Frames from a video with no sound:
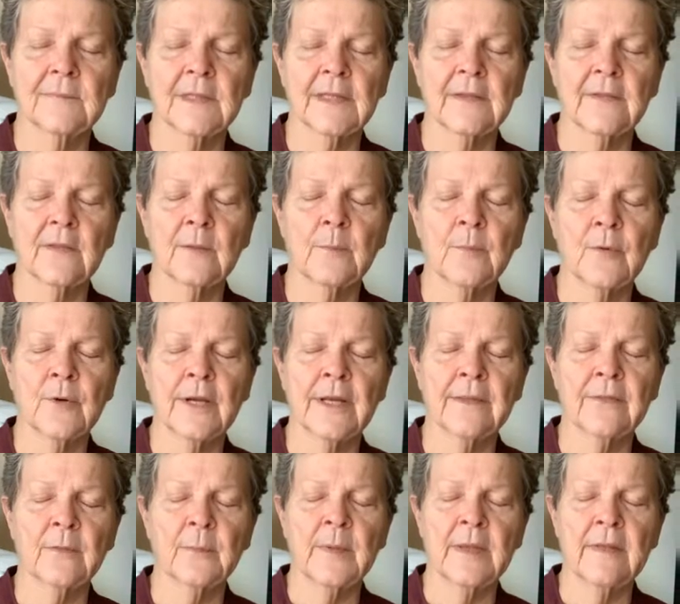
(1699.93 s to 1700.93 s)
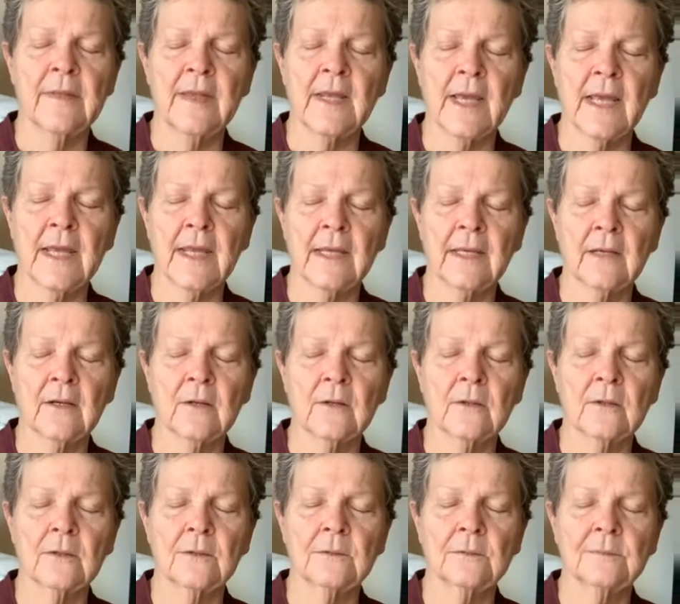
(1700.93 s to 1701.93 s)
Let the breath be the
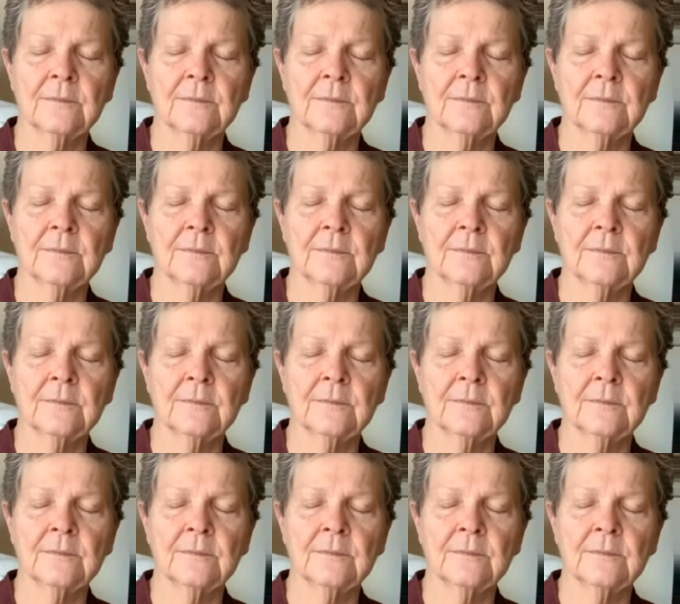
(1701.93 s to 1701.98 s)
anchor.